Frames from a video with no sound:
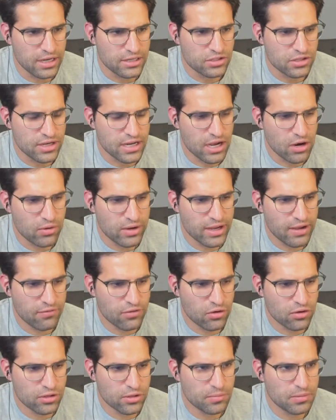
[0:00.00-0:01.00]
All right, so now we
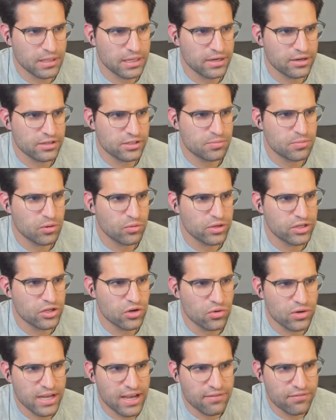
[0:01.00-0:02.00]
have all the players, but we
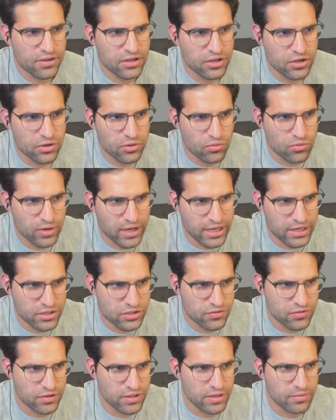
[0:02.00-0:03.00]
don't have a good
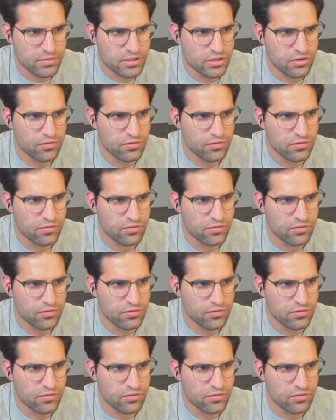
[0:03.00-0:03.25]
range for them.